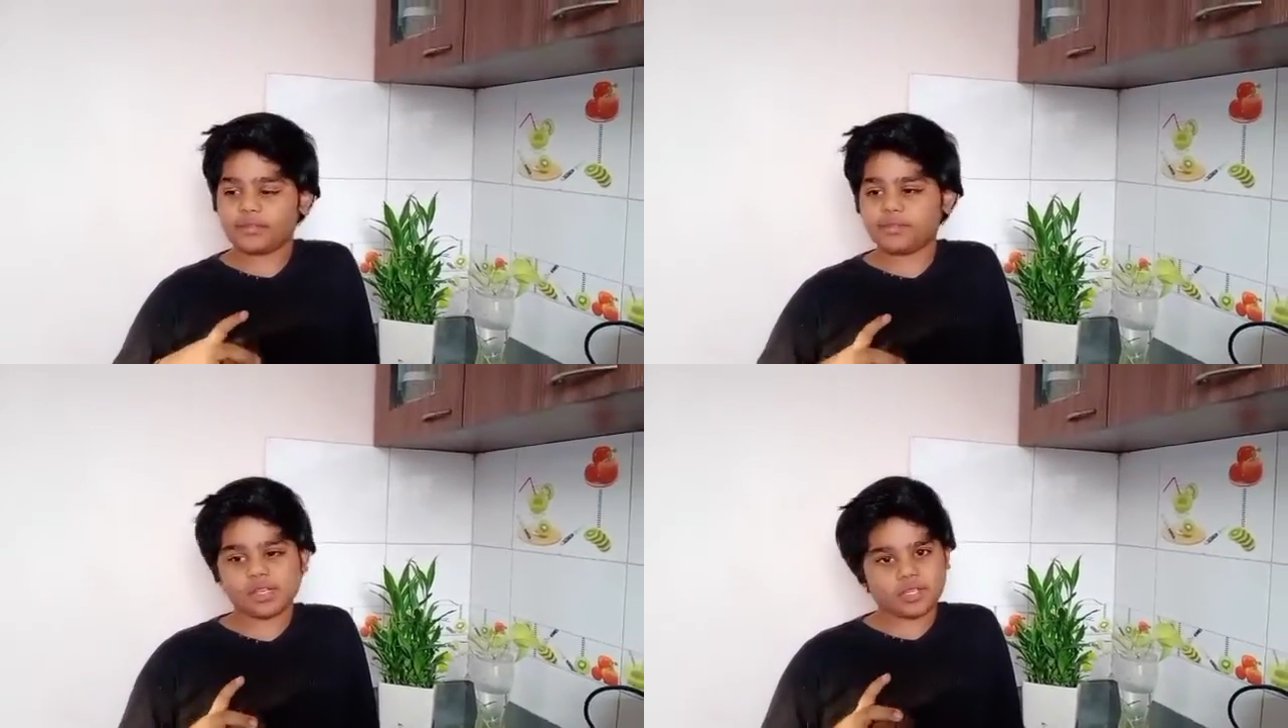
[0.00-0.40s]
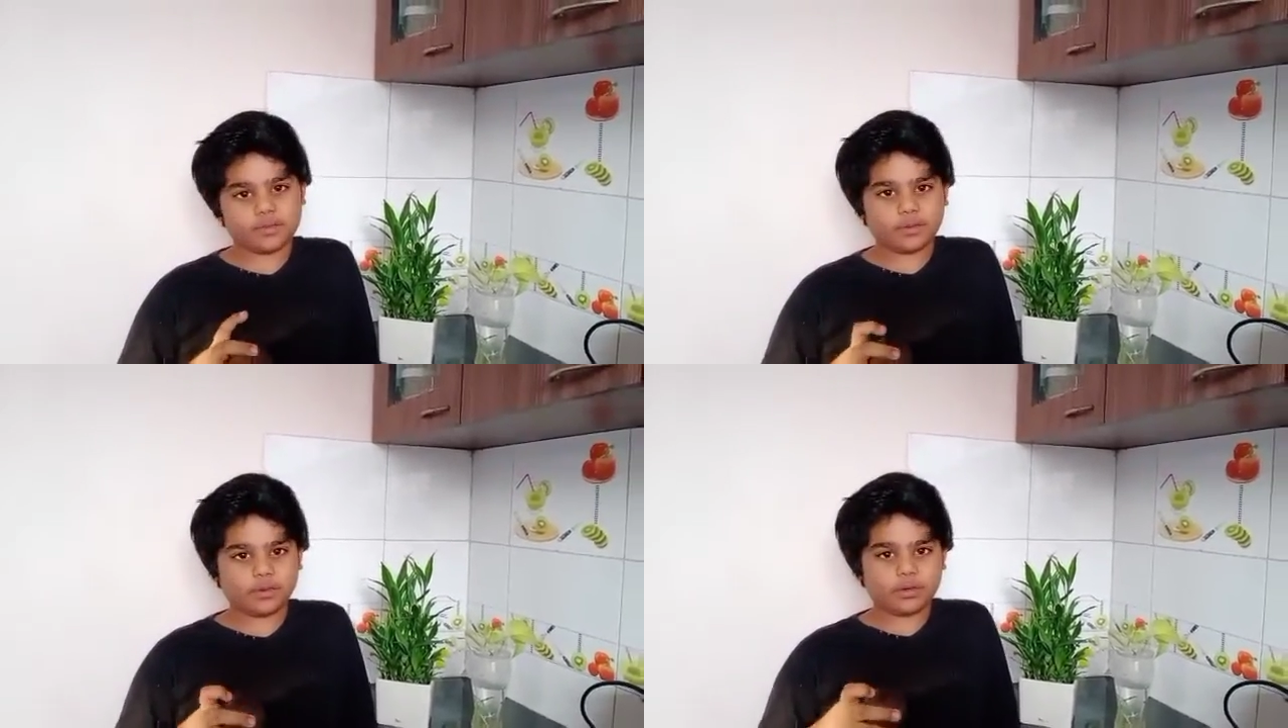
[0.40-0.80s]
First of
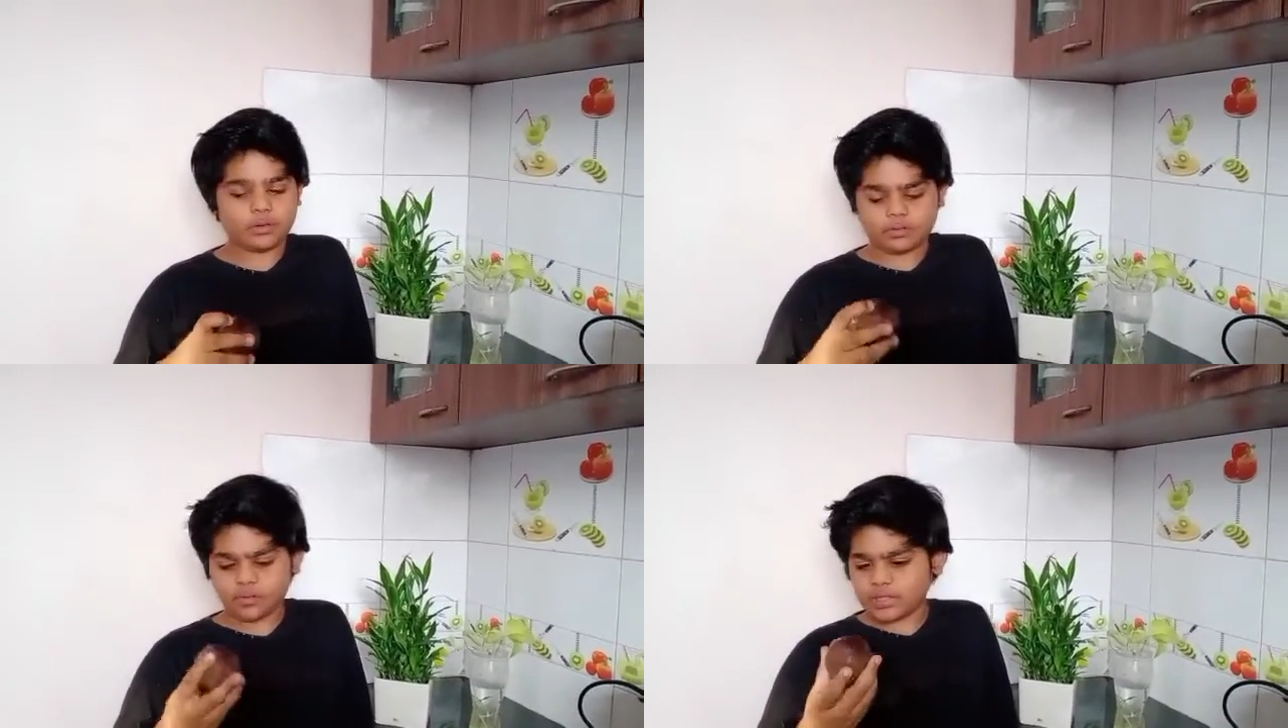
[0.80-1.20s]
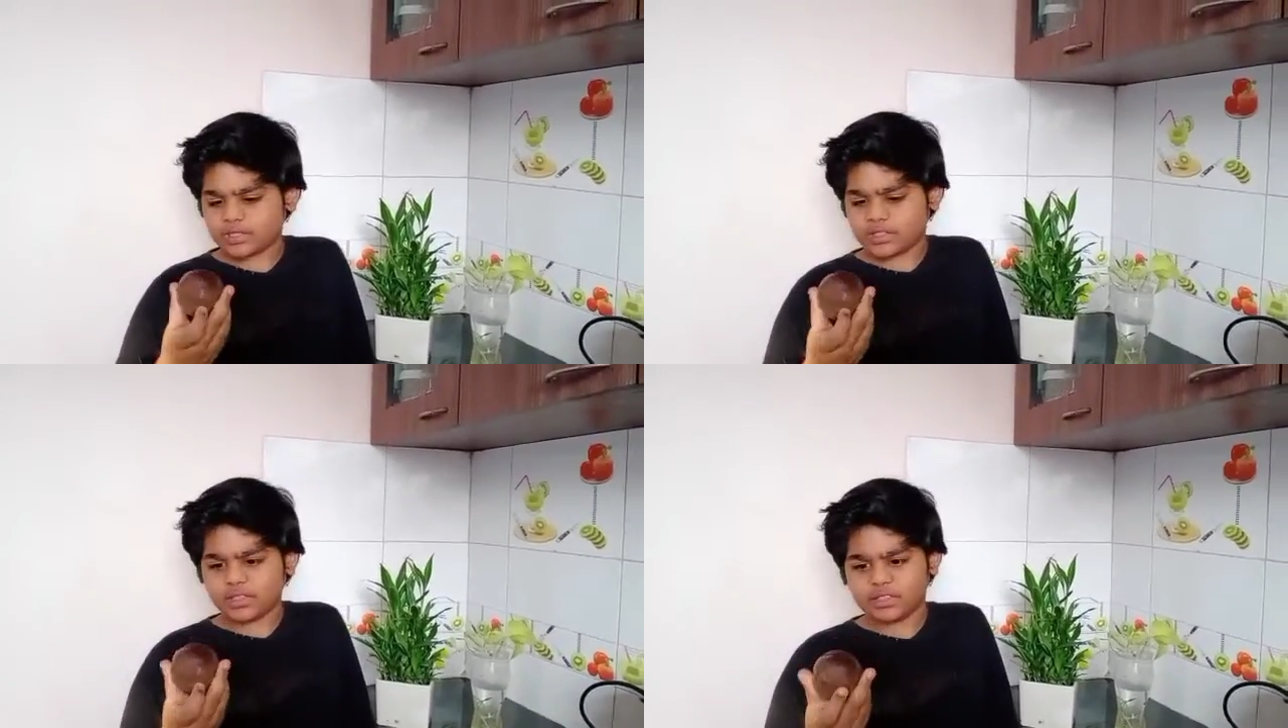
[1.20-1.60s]
all, what
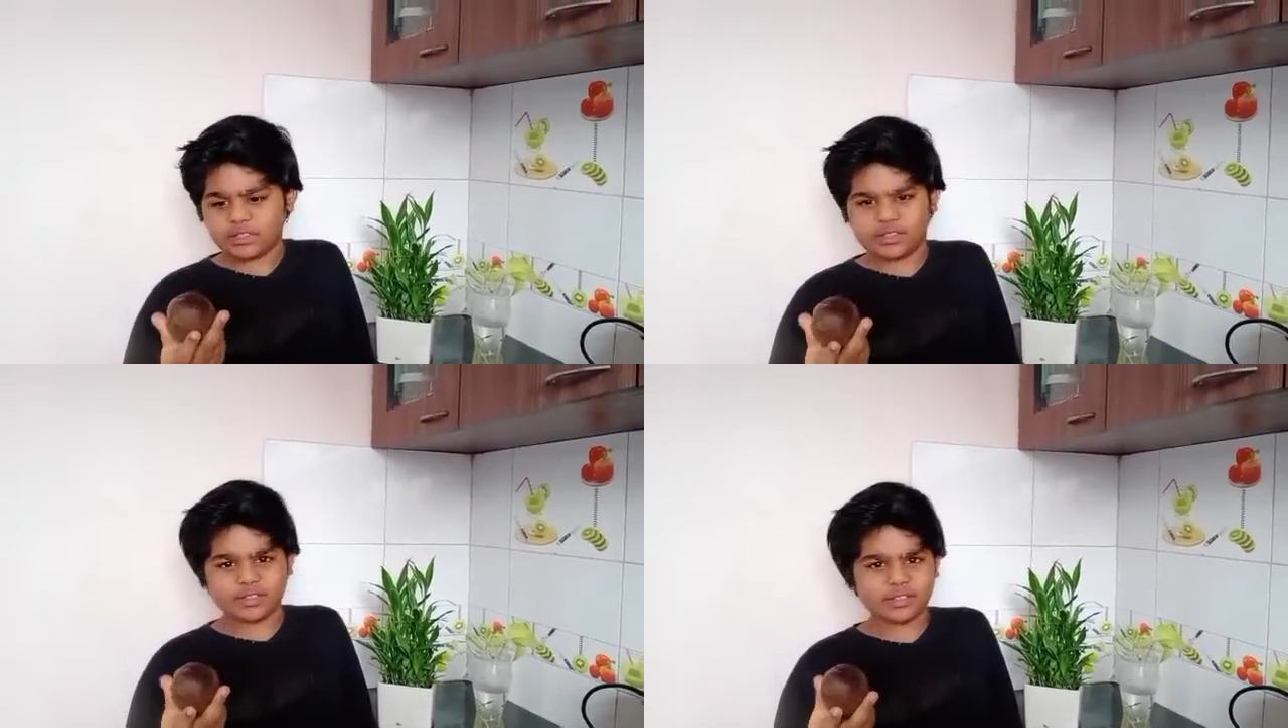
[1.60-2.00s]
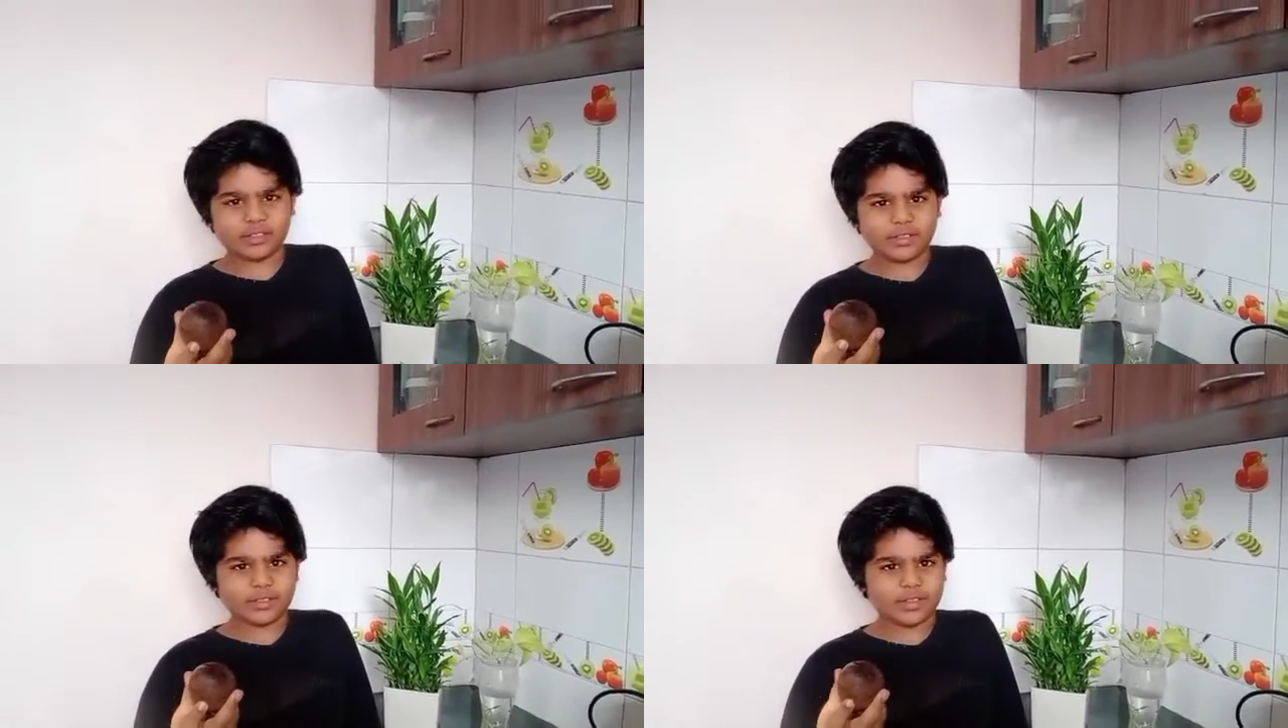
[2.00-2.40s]
is this?
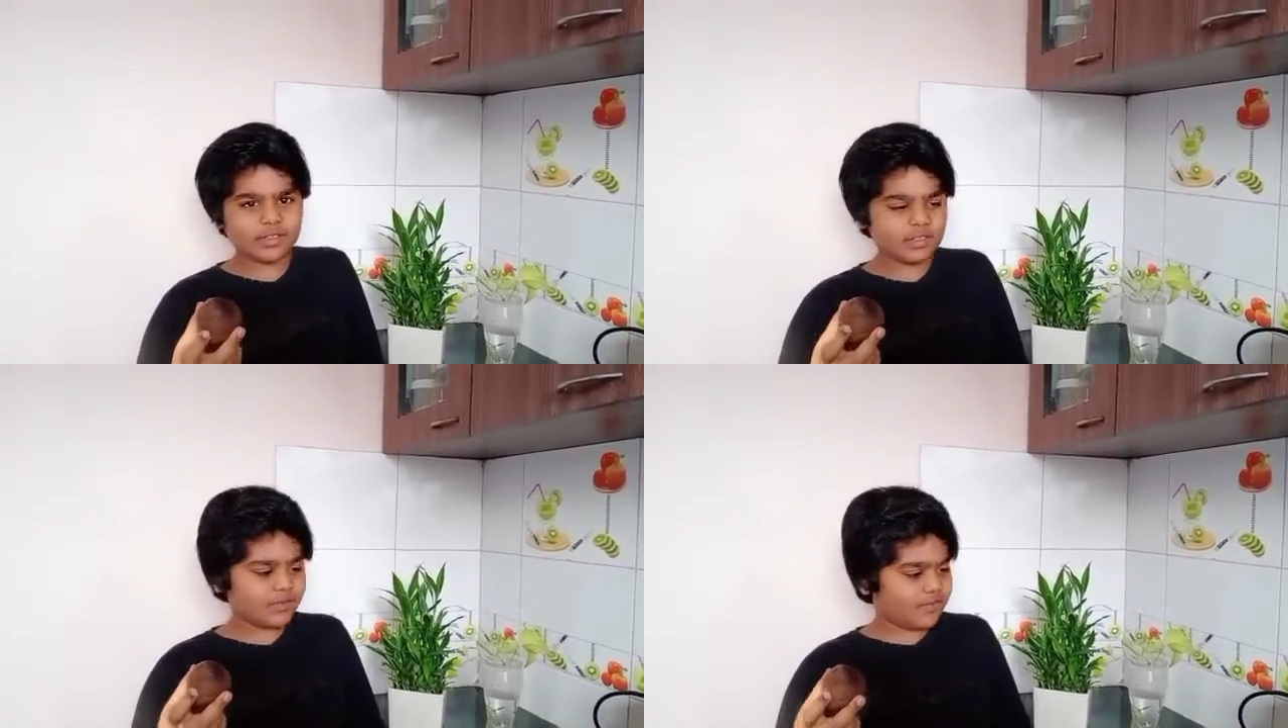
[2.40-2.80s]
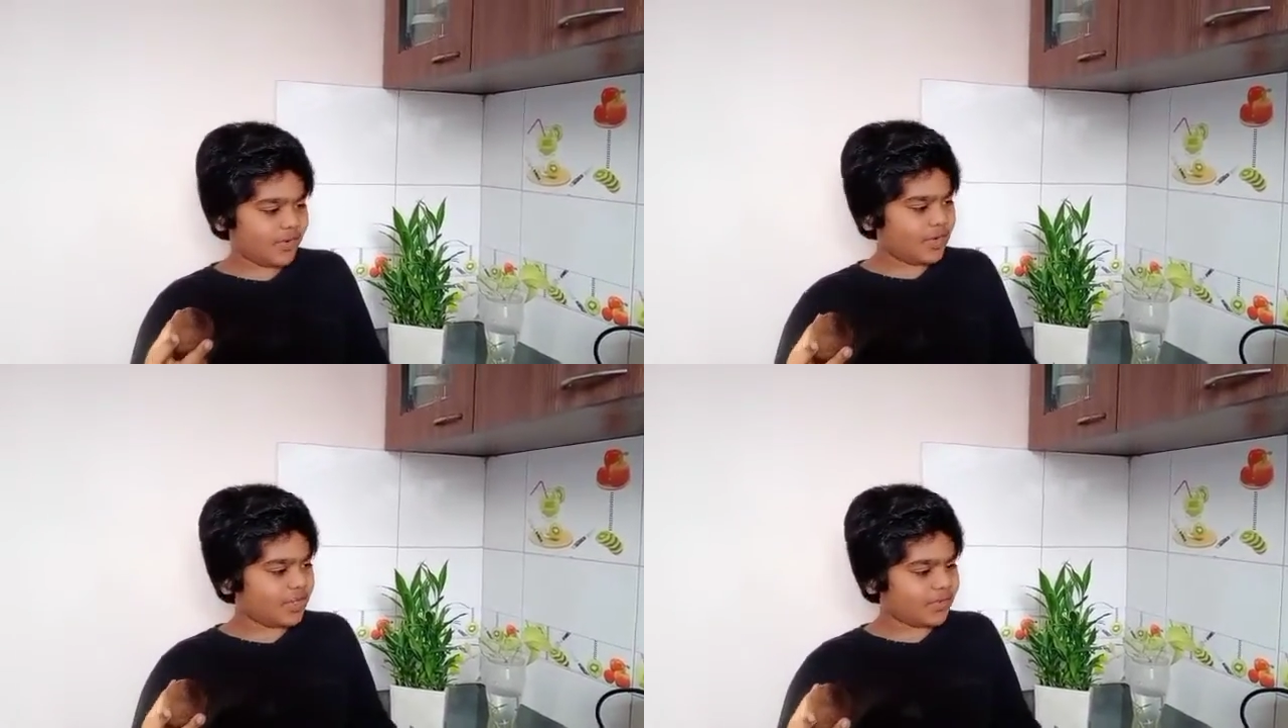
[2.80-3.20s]
Is it
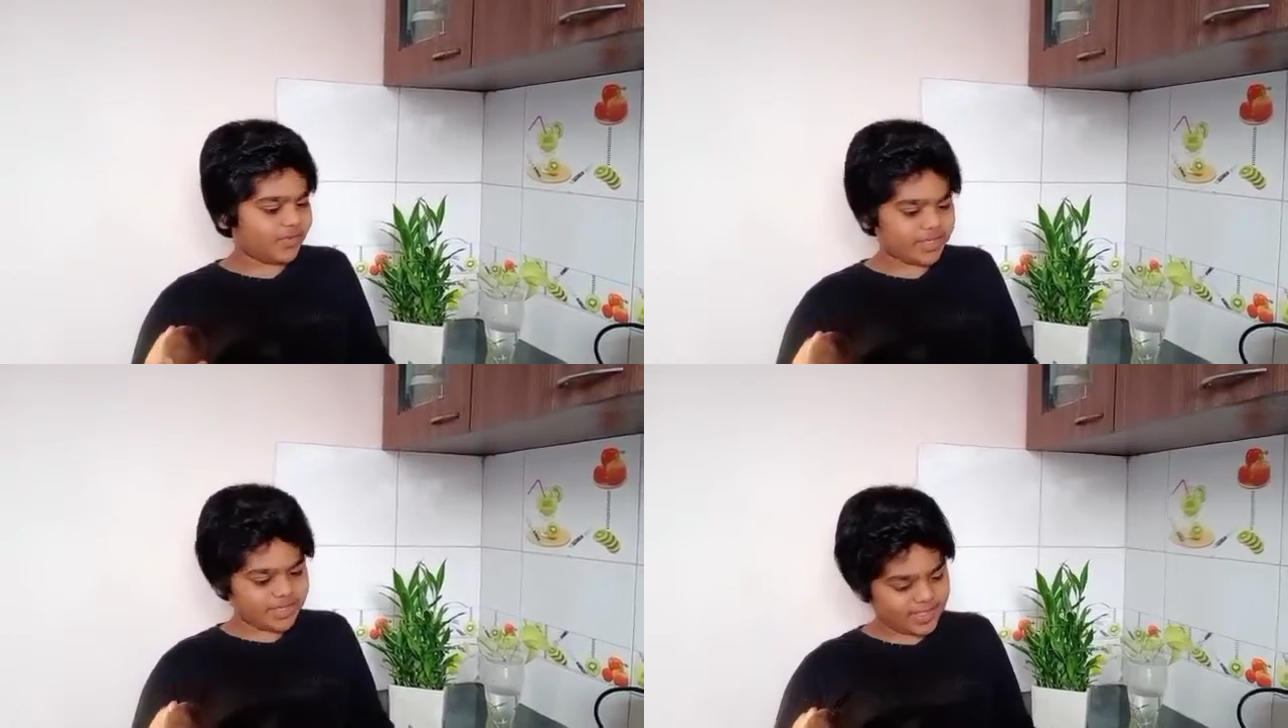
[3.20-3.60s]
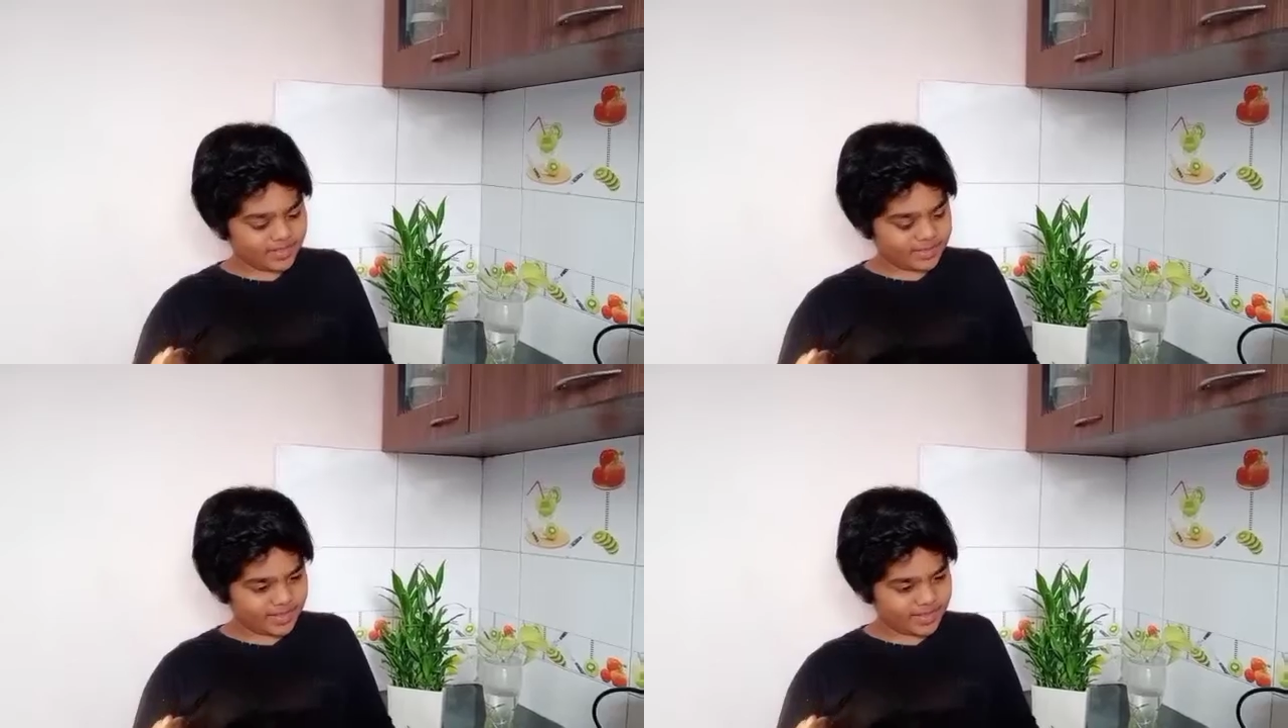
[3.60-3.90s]
fruit or vegetable?